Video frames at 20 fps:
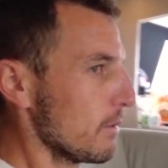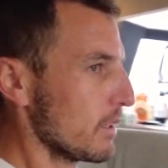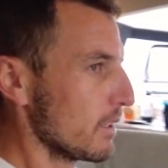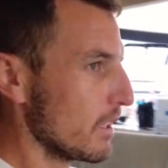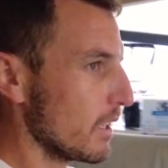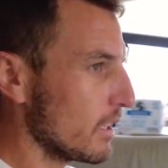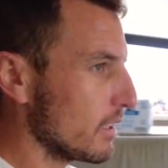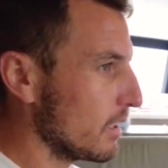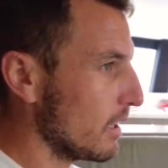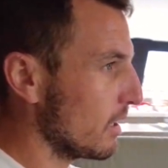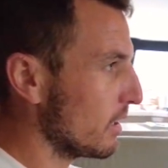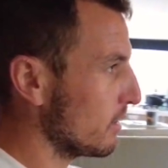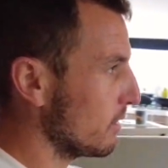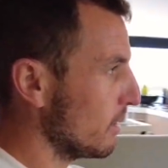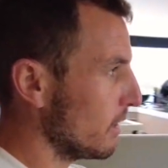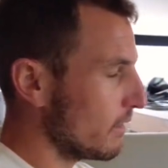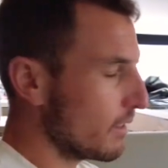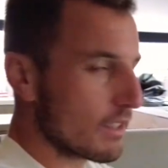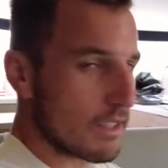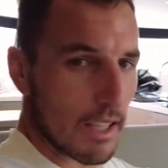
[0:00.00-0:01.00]
And then you
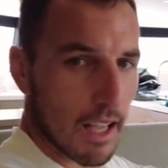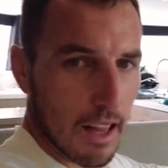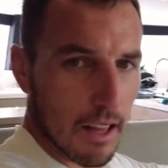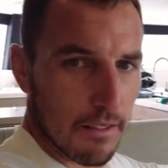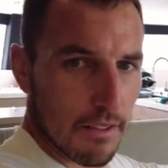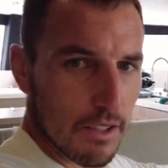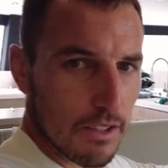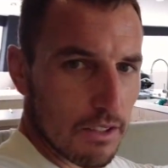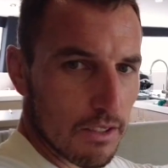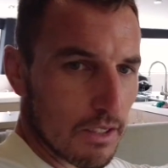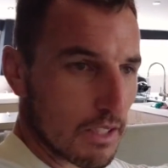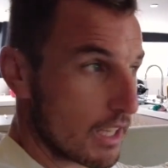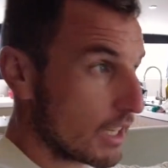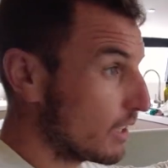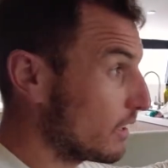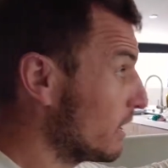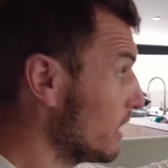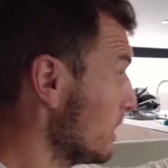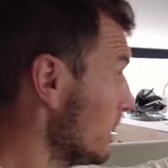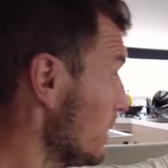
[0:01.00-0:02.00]
have a television
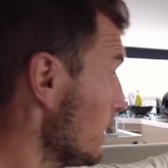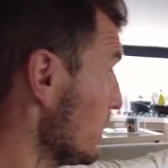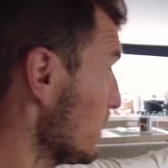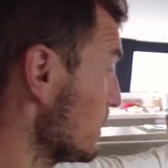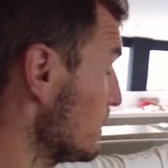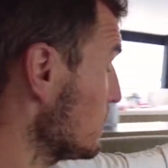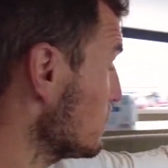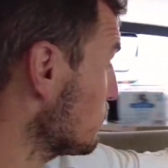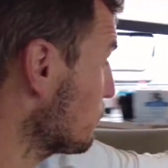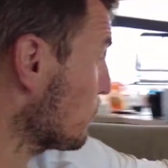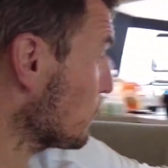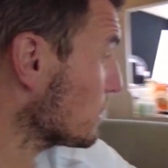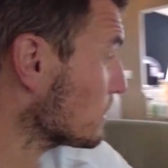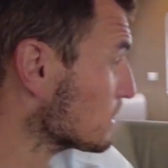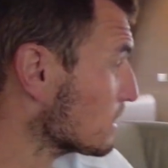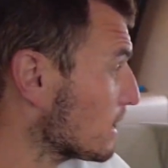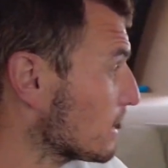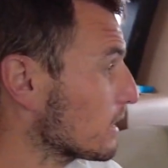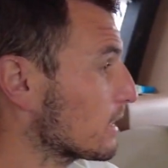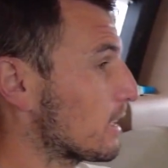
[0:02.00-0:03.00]
there. This feels
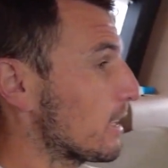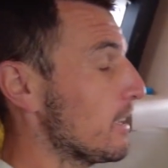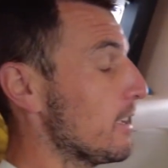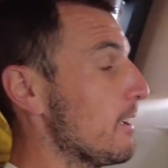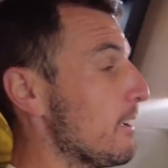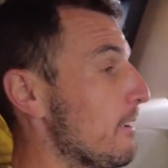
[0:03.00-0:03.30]
like,